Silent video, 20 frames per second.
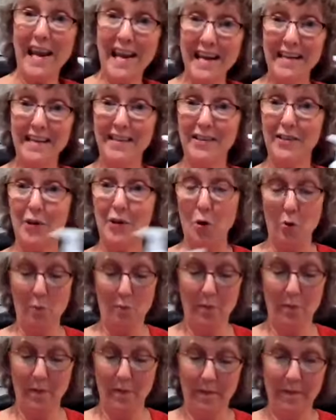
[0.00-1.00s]
hand
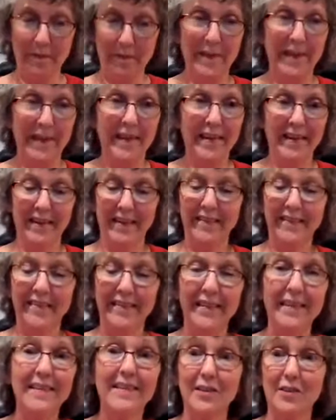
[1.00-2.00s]
soap.
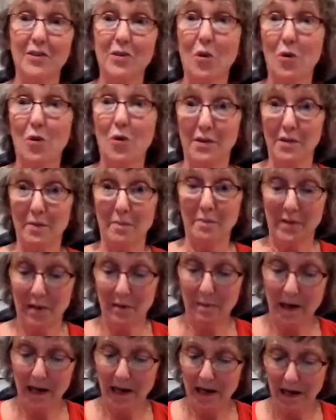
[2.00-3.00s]
This is awesome
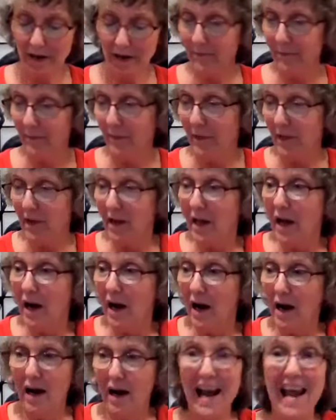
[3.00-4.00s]
to make.
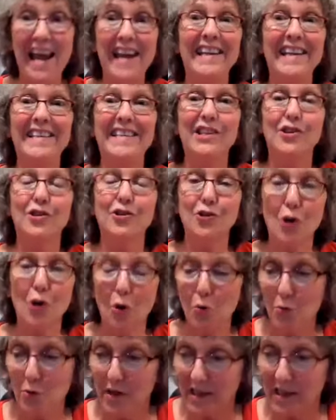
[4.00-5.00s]
And it's
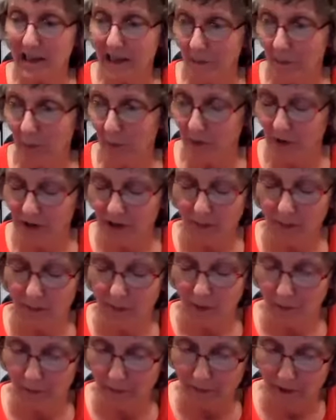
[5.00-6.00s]
so
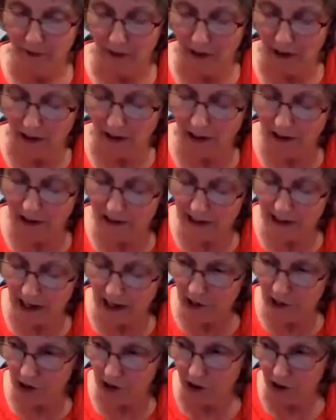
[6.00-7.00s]
simple. It's
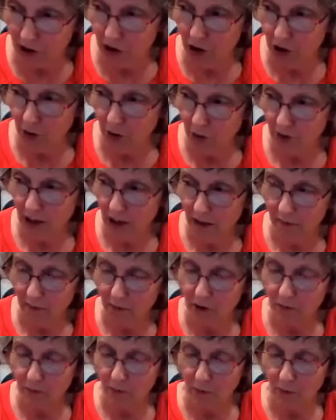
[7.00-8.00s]
actually 2
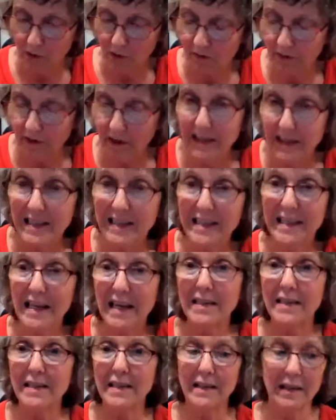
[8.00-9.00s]
tablespoons of
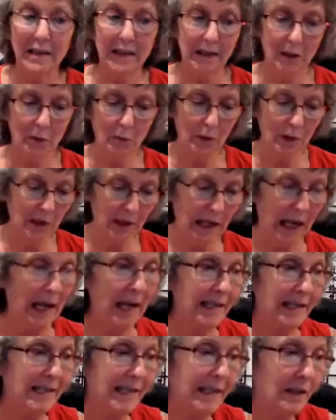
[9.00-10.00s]
unscented liquid
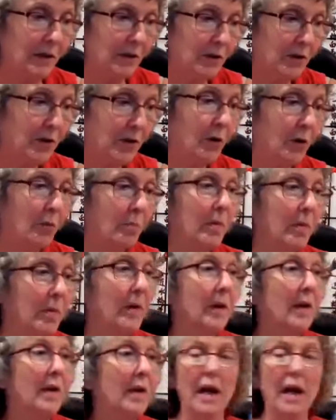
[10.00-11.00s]
Castile soap.
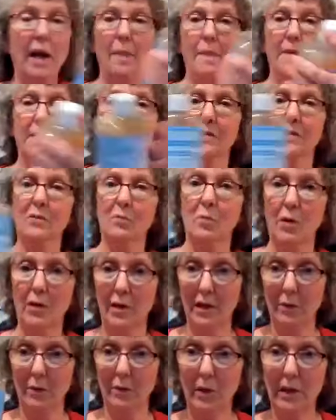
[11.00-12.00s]
And this is
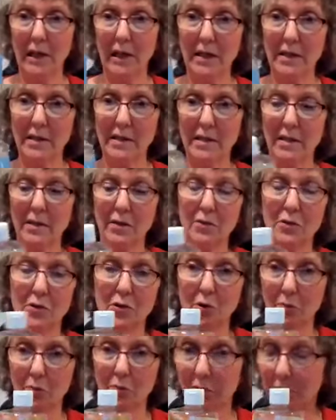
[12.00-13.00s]
what liquid Castile
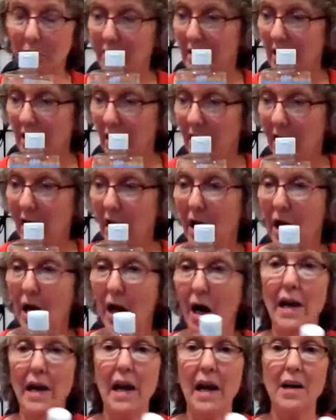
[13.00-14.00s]
soap looks like.
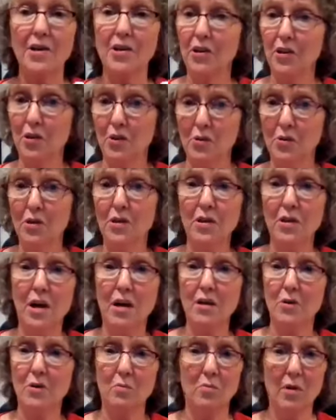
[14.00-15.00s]
I actually use the
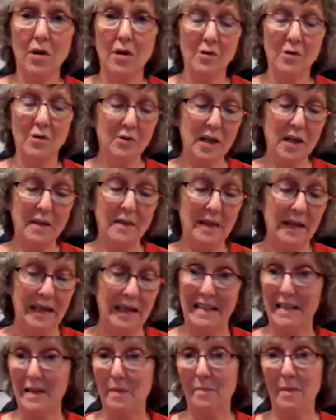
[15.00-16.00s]
Dr. Bronner's. I think
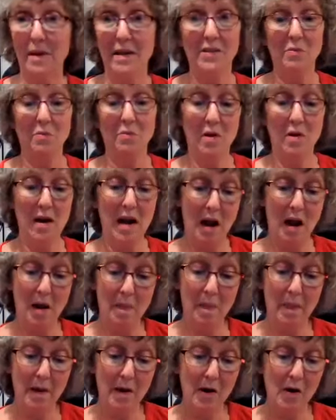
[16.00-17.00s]
it's the best one
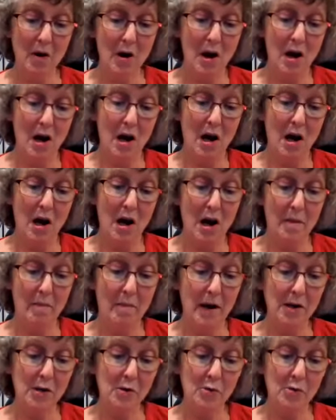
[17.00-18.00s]
out there.
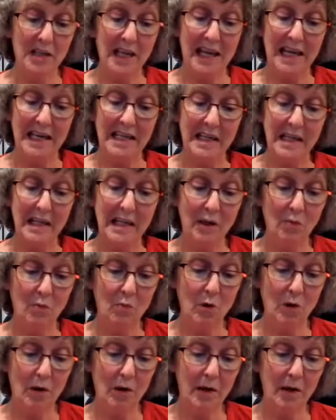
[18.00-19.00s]
I use the
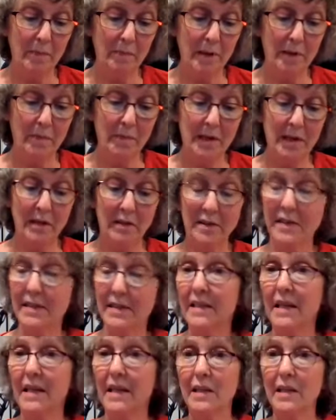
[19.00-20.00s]
18-in-1 baby
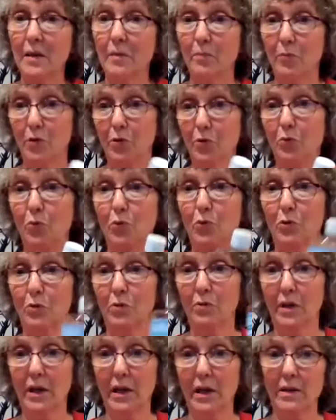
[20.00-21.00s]
unscented
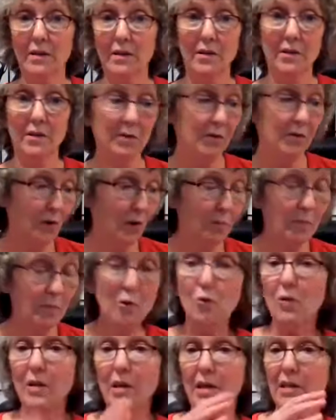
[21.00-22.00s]
pure Castile soap.
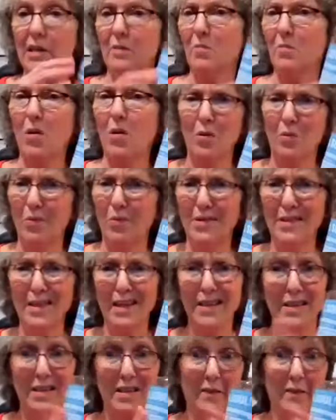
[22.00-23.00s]
You can get smaller ones.
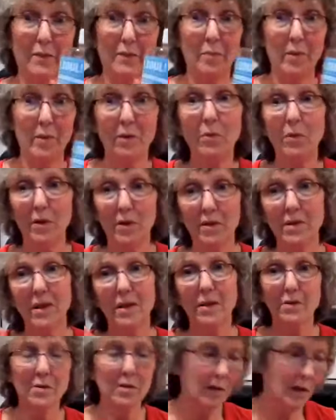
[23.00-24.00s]
I just have a big one because
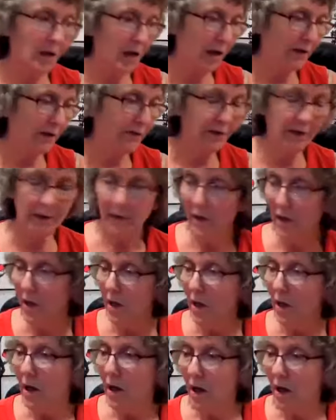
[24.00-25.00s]
I use a lot of it.
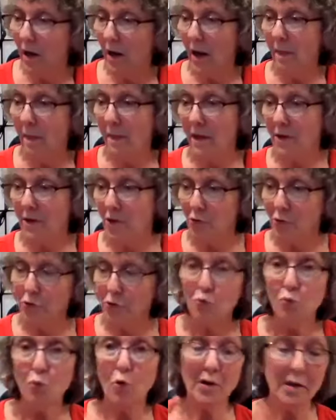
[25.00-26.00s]
And then you
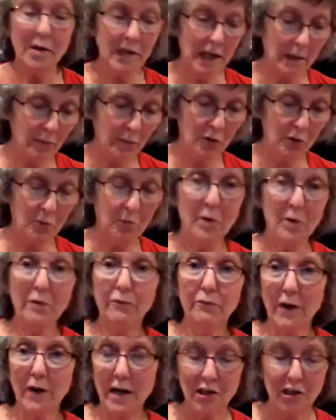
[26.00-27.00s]
use 1 tablespoon
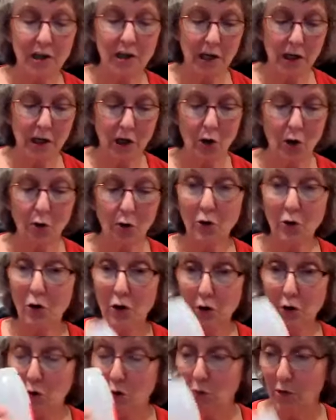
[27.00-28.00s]
of fractionated coconut
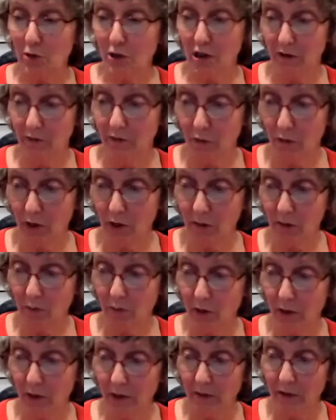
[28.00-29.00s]
oil, which I've already
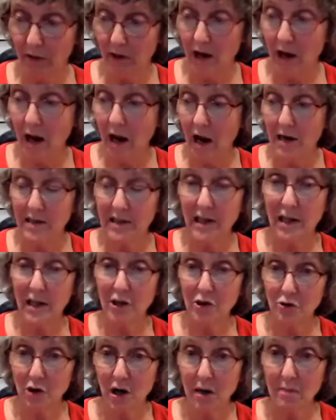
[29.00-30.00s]
put in there,
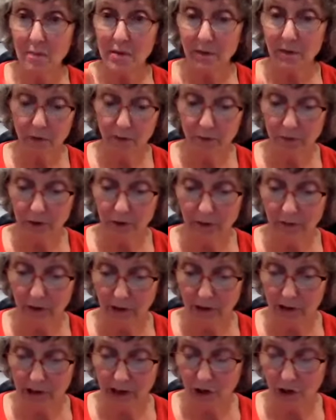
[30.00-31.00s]
10 drops of your
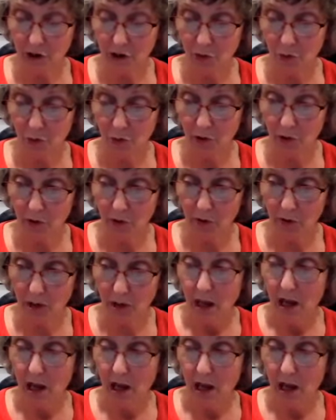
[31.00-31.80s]
favorite essential oil,